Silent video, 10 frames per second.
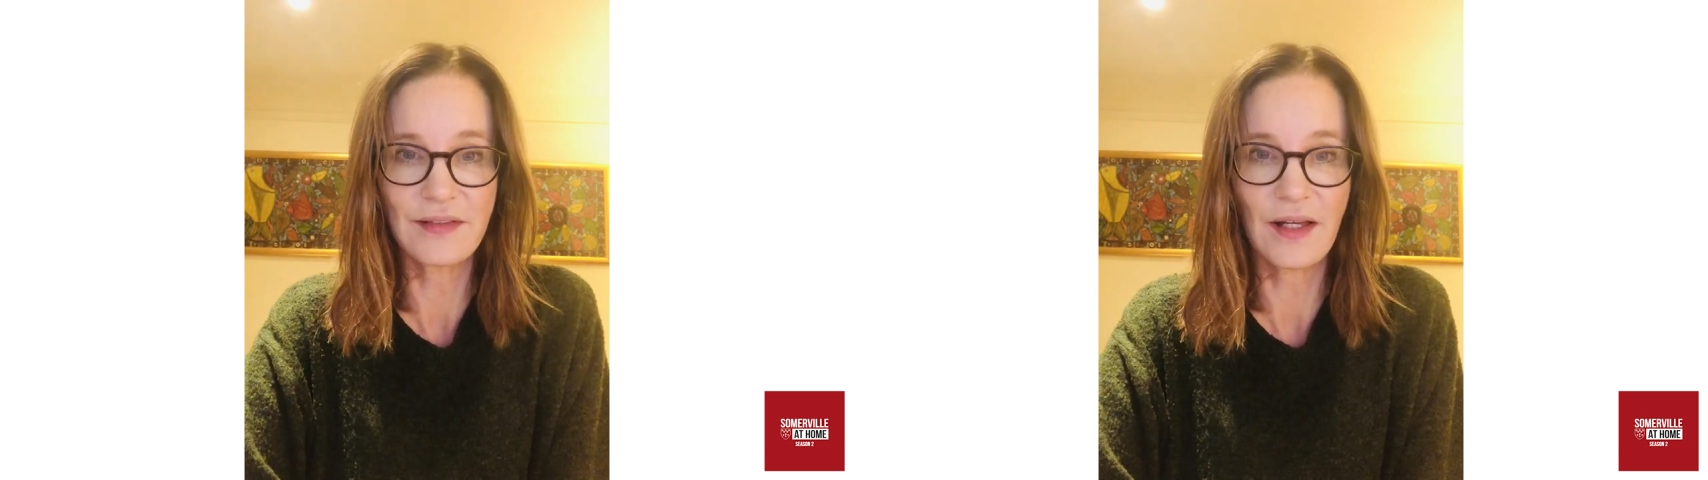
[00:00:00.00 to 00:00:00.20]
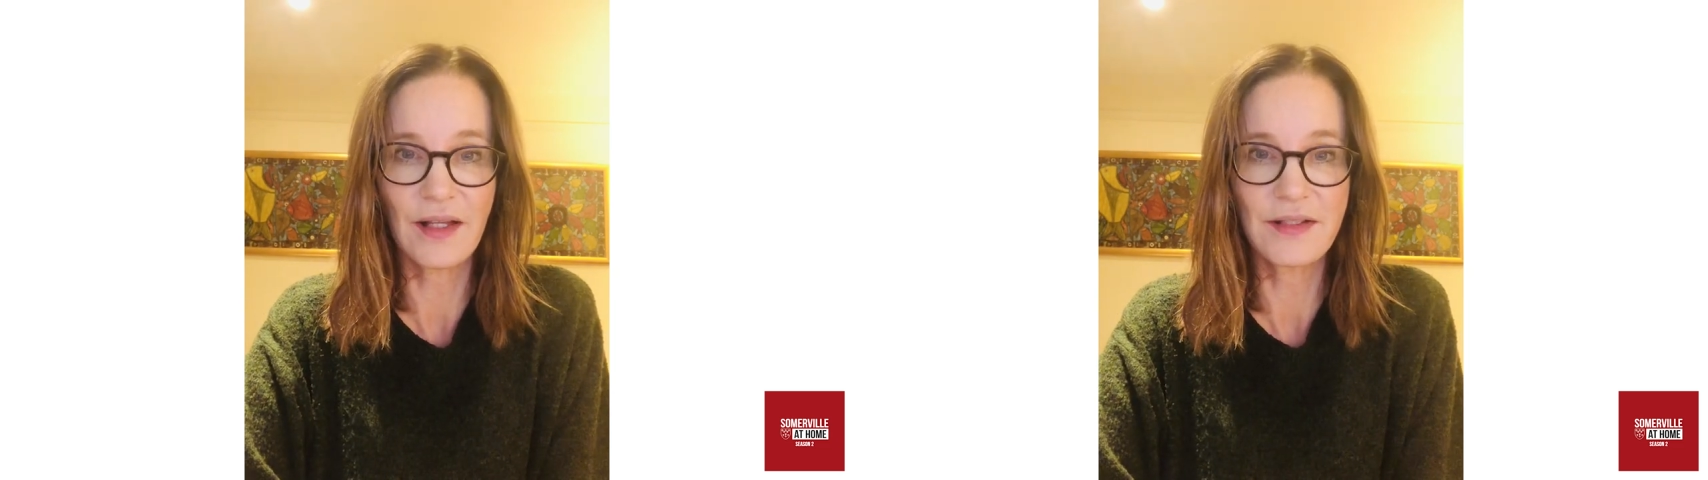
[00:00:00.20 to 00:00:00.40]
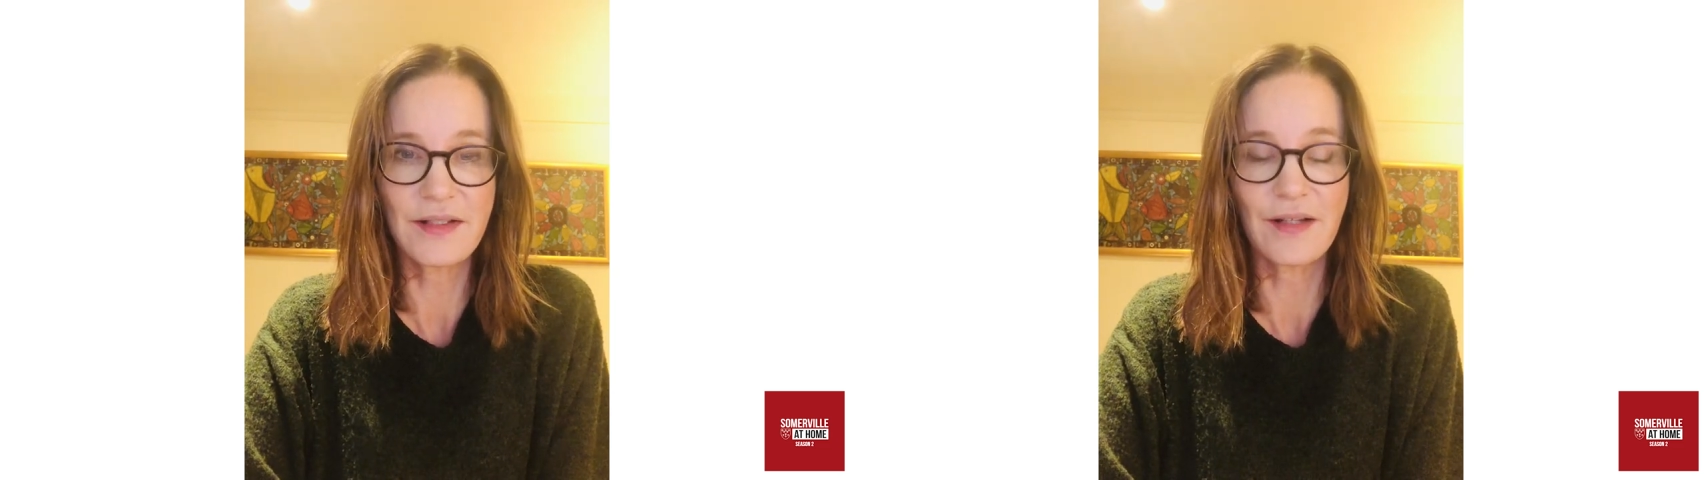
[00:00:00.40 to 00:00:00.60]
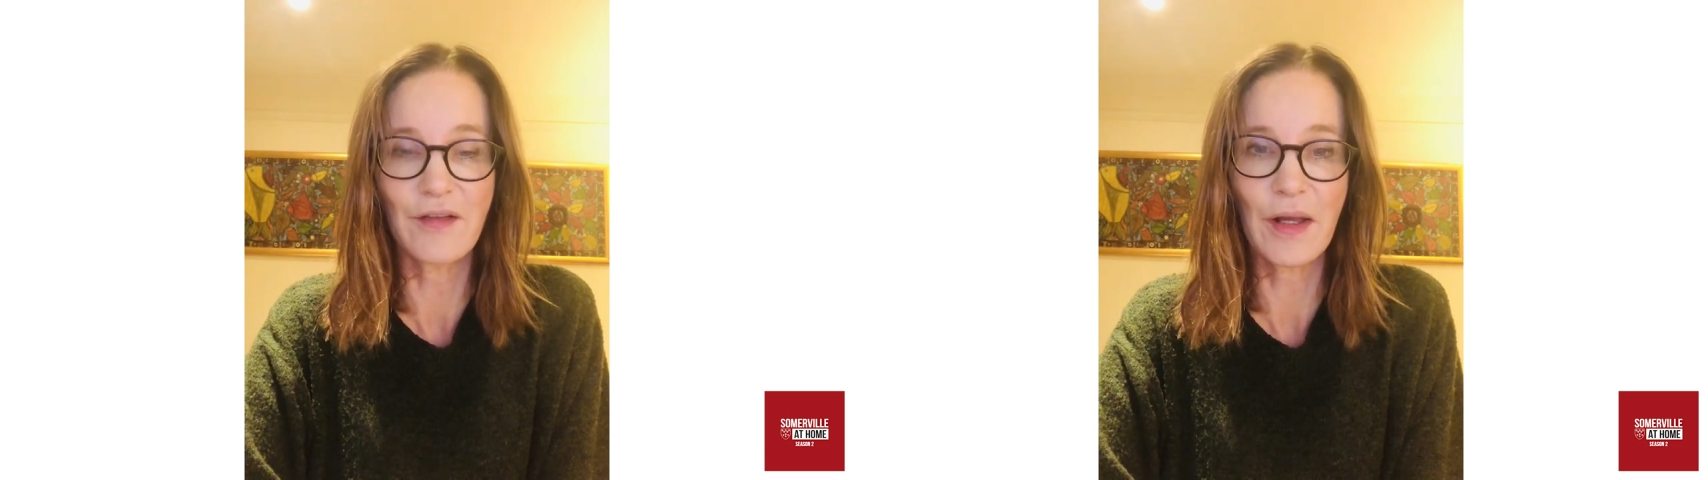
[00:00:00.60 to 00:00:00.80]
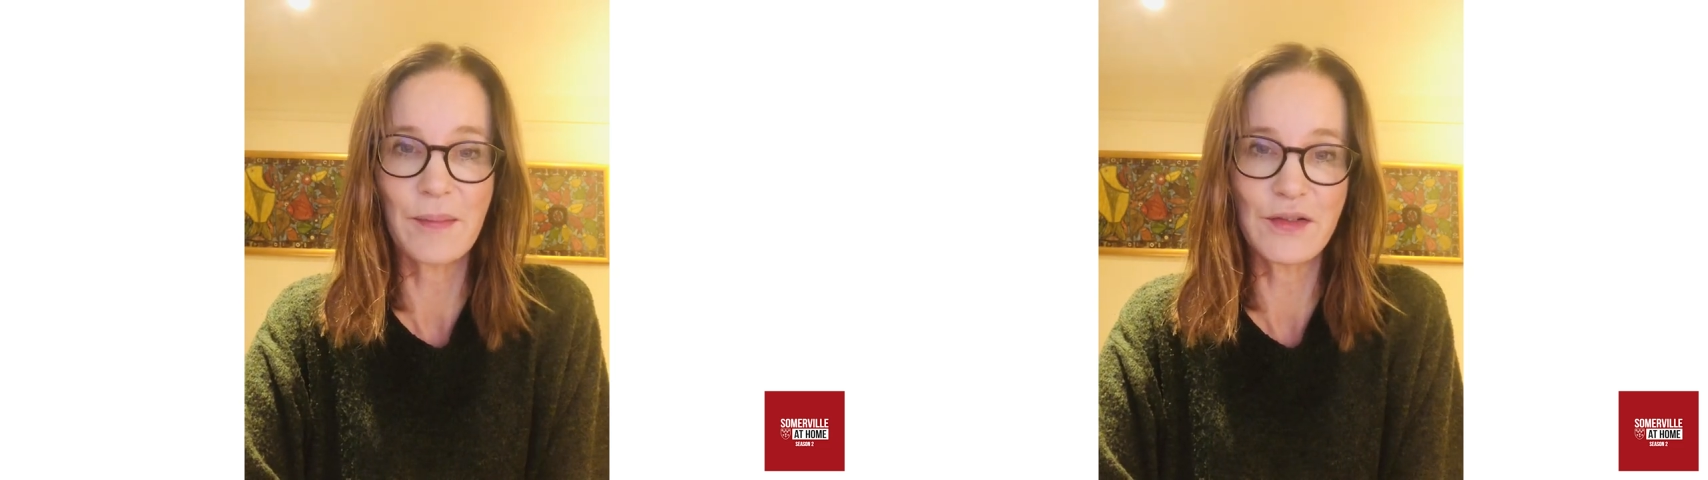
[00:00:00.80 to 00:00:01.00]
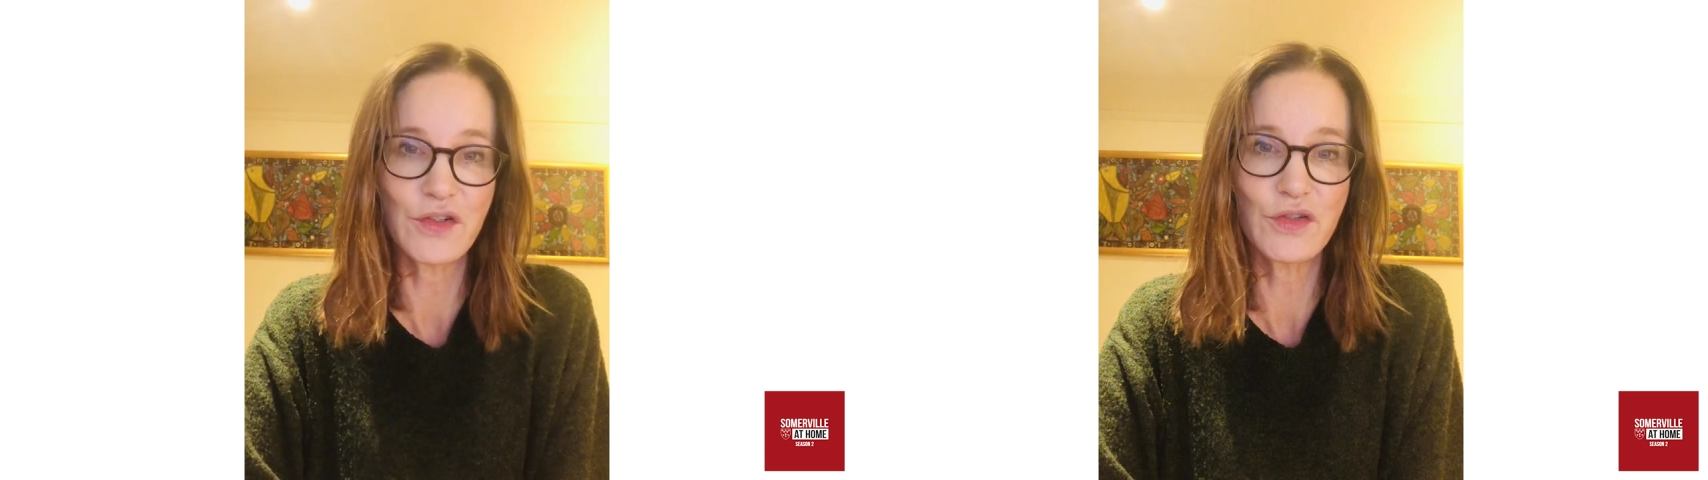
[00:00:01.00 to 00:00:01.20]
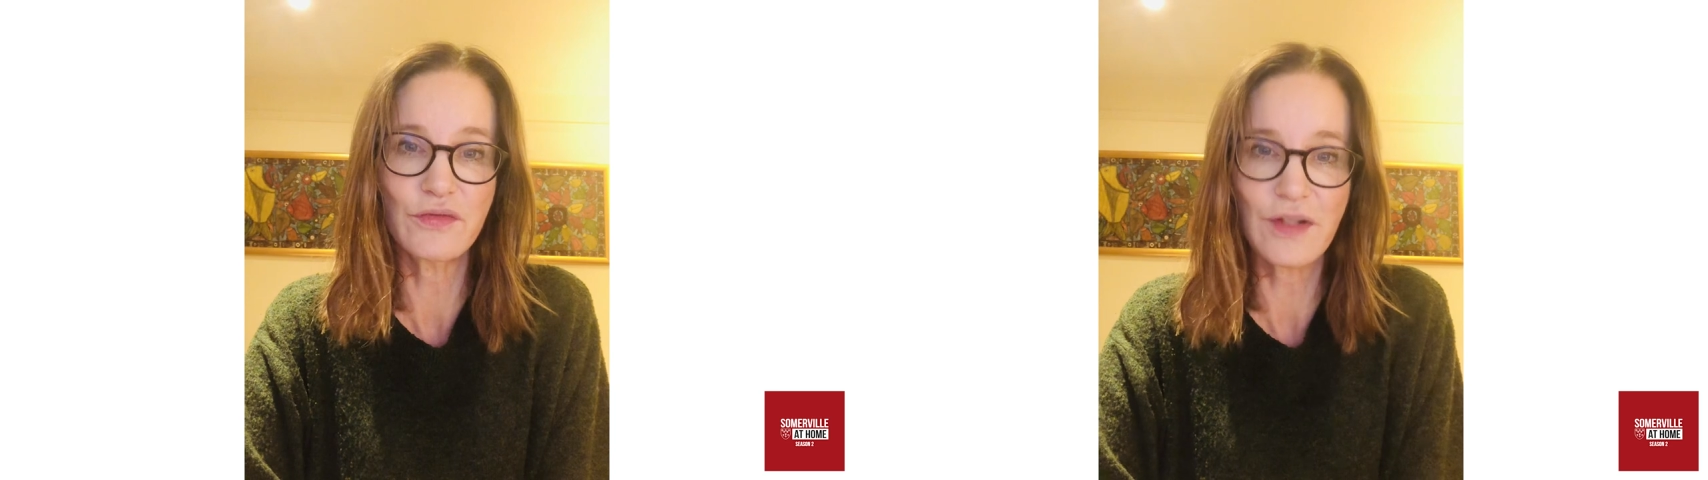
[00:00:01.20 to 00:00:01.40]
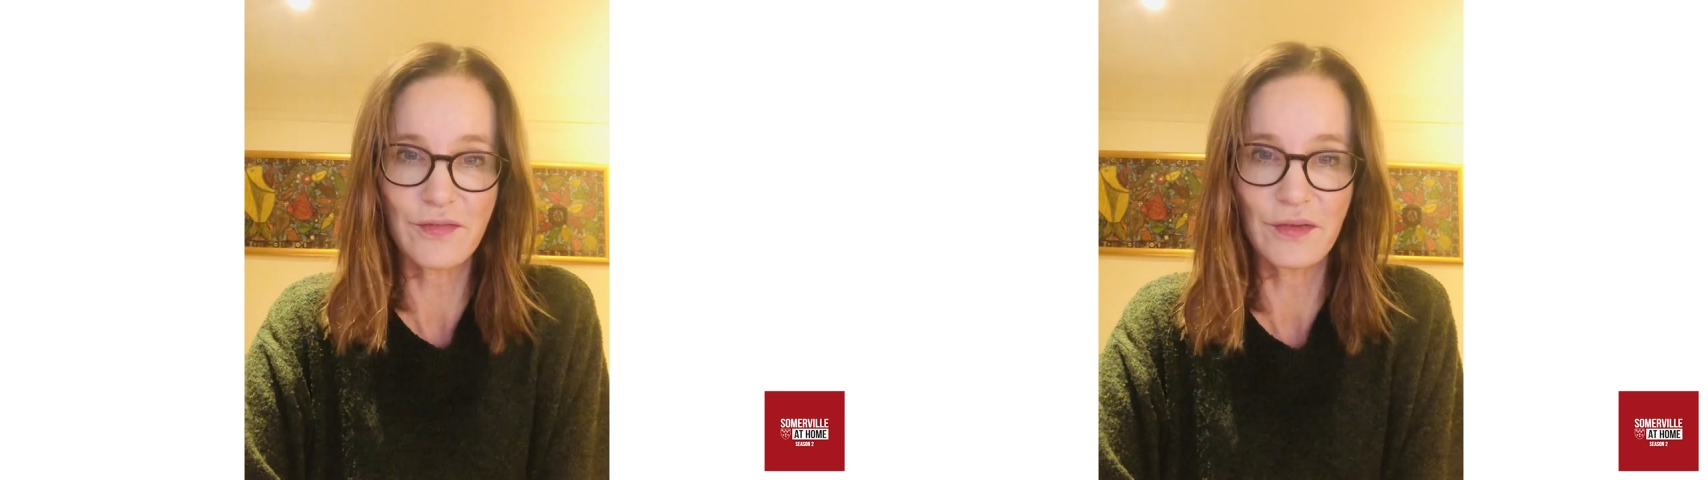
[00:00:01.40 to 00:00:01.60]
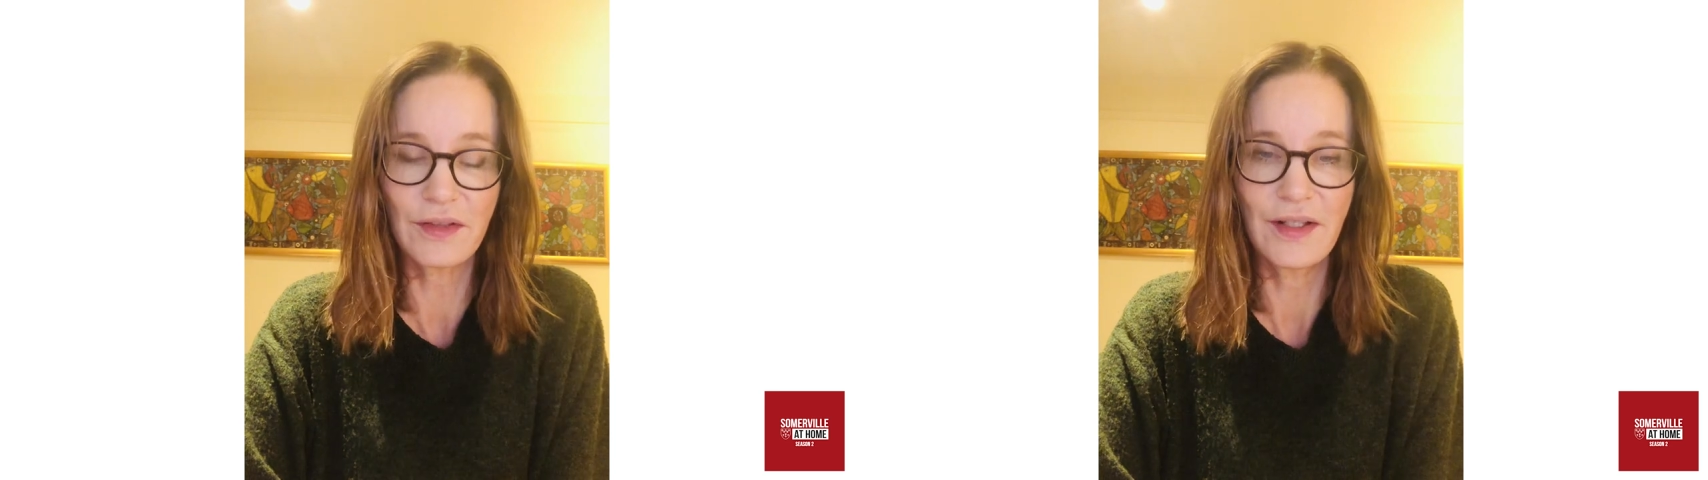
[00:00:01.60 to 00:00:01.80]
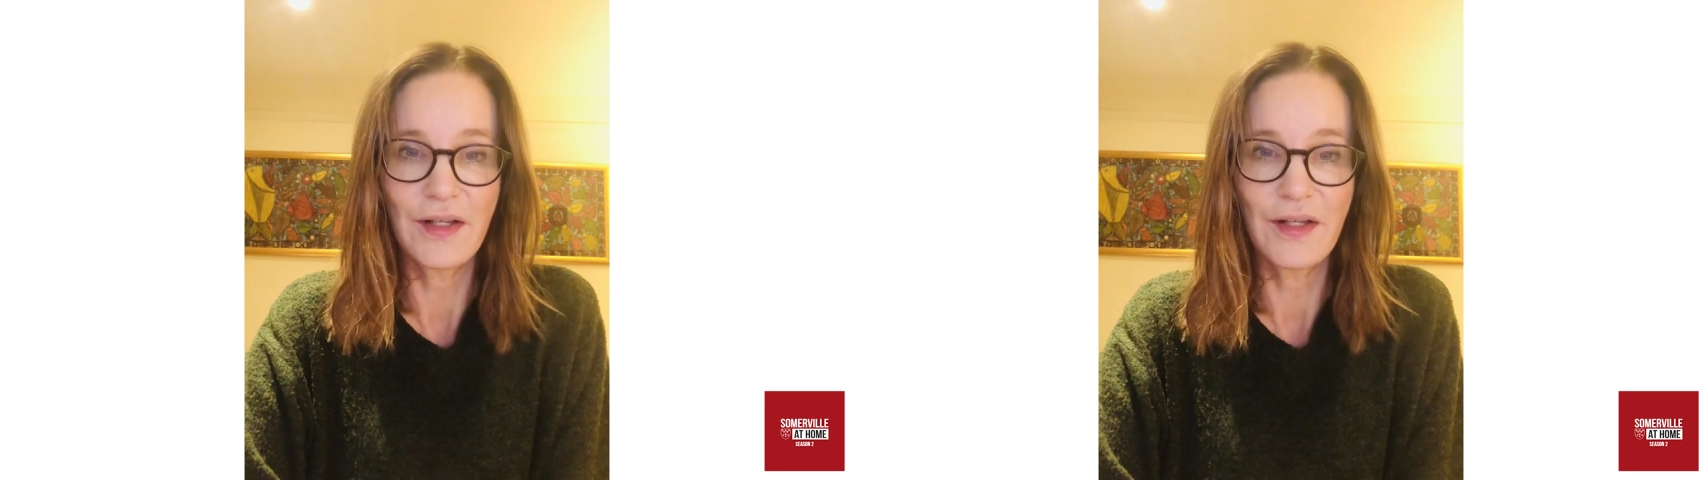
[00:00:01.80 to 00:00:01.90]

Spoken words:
and I recommend a good riffle